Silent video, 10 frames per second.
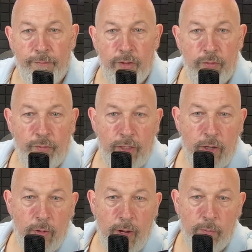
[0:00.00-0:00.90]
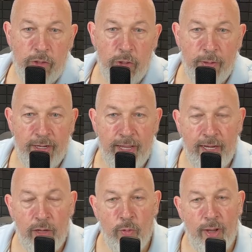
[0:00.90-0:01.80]
this video helped you in
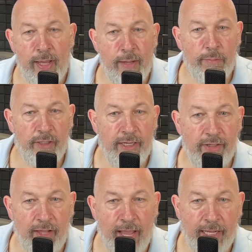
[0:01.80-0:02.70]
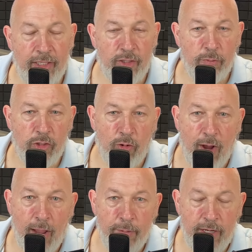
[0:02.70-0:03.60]
any way, please like and
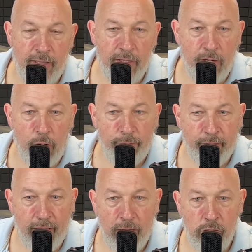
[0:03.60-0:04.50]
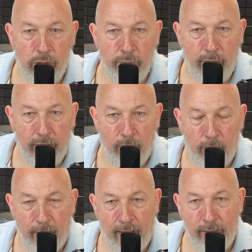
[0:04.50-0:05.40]
subscribe and hit the notification
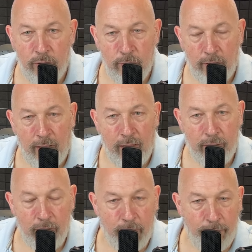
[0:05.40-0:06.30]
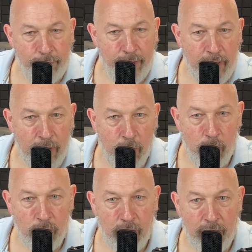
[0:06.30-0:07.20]
bell. I do a lot of
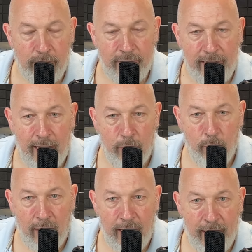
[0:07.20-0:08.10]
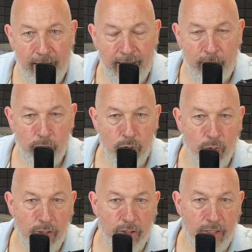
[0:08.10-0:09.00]
videos on DIY,
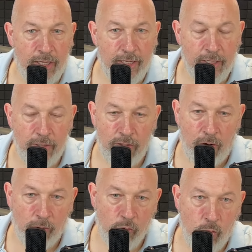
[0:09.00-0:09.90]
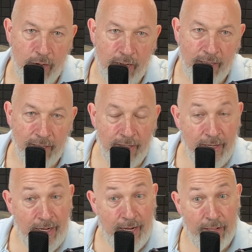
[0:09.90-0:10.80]
outdoor cooking, and dog training.
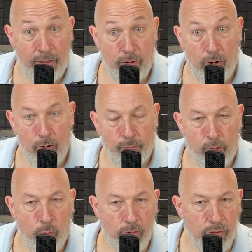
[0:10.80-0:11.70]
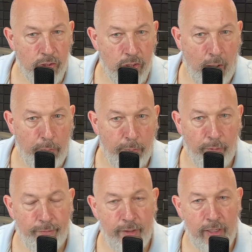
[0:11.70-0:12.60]
And there are, of course, the
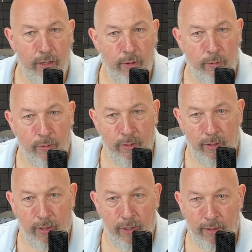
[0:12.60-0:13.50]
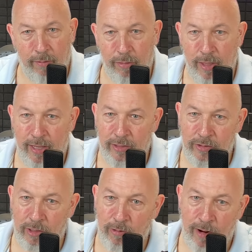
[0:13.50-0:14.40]
shoppable video things
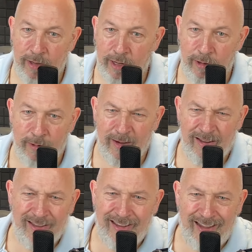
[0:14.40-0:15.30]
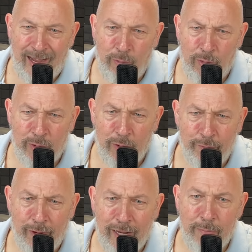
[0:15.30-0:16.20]
that are on here, and I won't
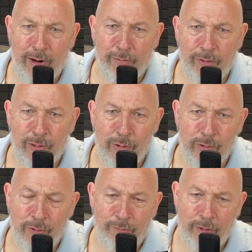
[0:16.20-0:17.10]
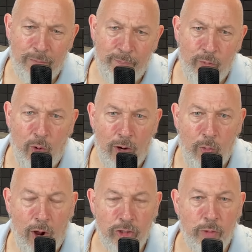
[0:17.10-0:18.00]
notify you about those. If you want to
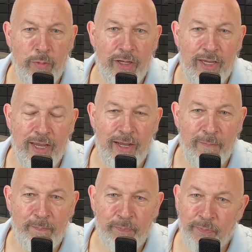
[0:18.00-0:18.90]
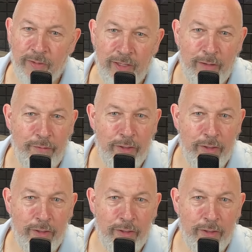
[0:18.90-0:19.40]
watch them, you can. If you